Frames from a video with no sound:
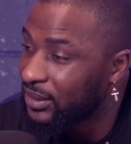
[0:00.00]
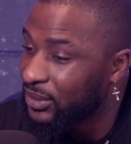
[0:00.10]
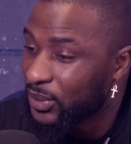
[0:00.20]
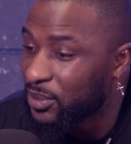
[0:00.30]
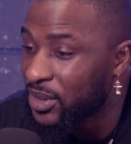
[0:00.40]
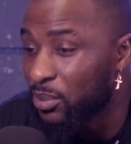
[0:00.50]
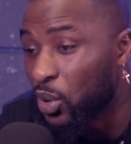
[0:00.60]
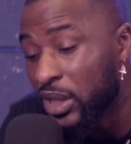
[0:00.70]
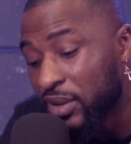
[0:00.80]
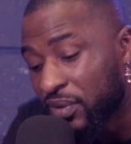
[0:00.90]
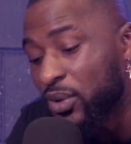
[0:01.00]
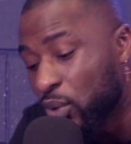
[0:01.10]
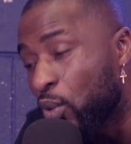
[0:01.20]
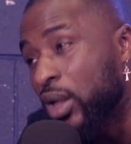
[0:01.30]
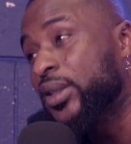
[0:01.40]
you know what I'm saying? But if they
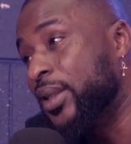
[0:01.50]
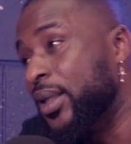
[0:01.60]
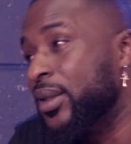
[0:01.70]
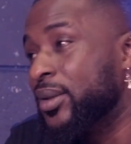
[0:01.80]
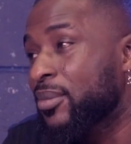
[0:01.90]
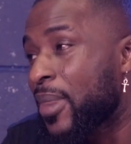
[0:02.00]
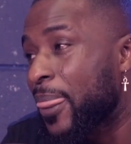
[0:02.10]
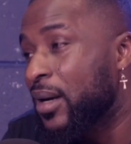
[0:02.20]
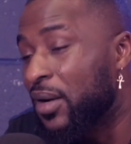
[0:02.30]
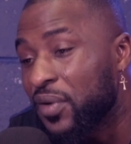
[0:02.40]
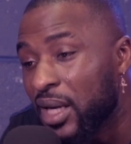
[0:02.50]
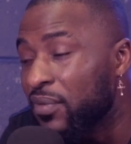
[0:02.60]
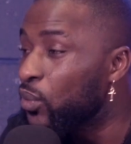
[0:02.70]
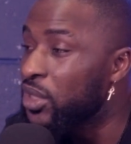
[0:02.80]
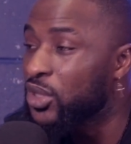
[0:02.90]
do work together, I think
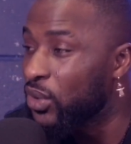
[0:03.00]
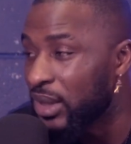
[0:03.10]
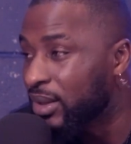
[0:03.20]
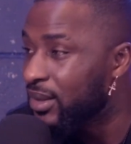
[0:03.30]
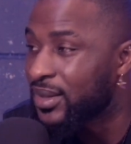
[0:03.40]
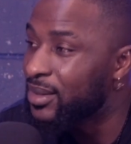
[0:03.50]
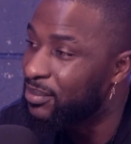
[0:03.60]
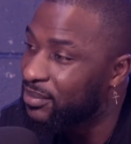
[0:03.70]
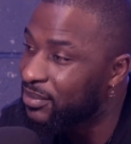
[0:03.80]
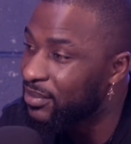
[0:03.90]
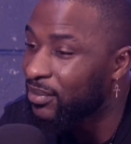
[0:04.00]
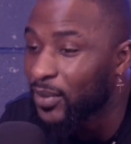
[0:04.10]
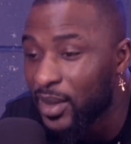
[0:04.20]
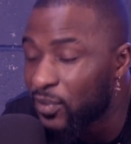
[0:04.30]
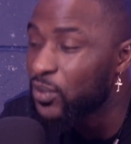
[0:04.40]
everyone is going to eat the same.
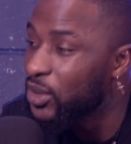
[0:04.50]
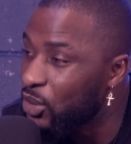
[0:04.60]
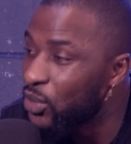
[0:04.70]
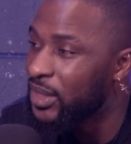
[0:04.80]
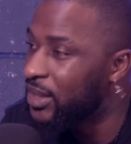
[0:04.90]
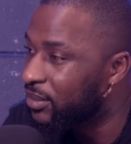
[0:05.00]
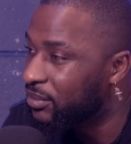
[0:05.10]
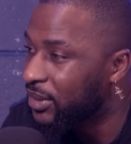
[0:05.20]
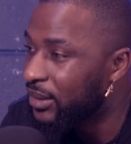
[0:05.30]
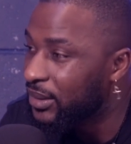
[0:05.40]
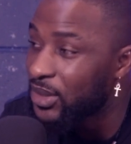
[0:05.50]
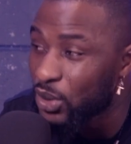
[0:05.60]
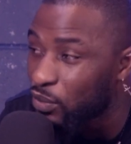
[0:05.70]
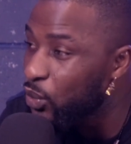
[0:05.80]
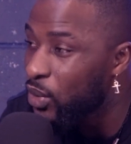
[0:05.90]
Everyone is going to eat. There's
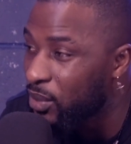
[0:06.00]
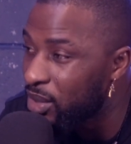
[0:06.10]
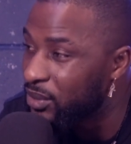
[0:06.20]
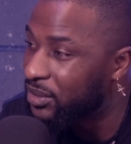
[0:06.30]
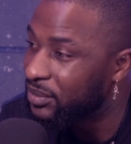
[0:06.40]
enough to go around.